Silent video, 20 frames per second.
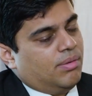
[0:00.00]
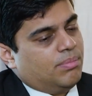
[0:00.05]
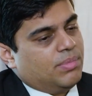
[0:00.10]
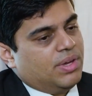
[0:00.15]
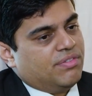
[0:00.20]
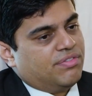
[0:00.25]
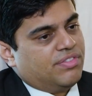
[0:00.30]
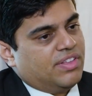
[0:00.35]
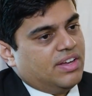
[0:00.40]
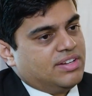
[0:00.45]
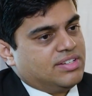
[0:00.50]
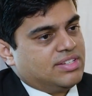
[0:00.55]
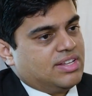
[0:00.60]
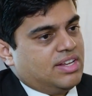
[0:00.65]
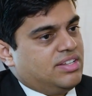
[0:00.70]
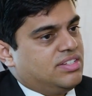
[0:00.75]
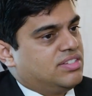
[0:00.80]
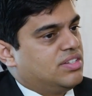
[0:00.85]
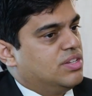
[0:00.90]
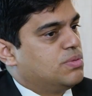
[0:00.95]
if there is
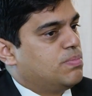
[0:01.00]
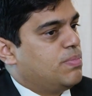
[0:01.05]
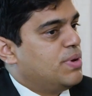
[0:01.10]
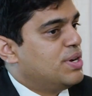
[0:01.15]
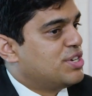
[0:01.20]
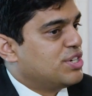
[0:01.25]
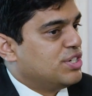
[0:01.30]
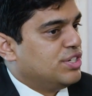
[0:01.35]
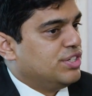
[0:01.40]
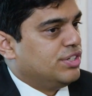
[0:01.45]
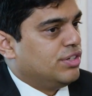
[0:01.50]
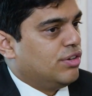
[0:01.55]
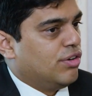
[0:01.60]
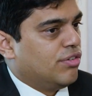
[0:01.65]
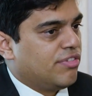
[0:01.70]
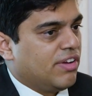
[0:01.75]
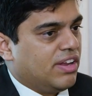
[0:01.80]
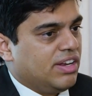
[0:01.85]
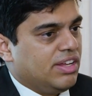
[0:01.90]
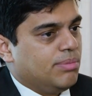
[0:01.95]
any suspicion
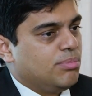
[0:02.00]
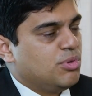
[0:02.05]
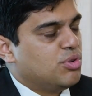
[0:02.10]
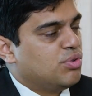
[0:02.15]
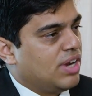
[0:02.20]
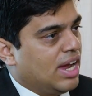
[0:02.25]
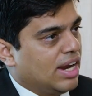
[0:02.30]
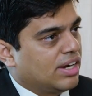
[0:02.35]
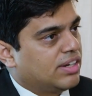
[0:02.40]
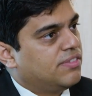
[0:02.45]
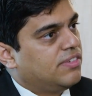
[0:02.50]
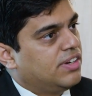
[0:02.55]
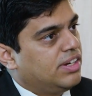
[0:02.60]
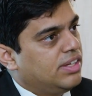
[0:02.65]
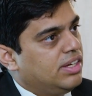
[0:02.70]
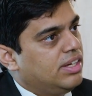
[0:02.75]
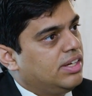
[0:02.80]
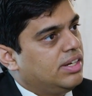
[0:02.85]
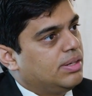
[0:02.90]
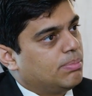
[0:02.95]
of any immune
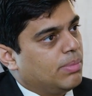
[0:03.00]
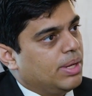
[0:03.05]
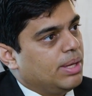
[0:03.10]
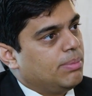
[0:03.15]
activity,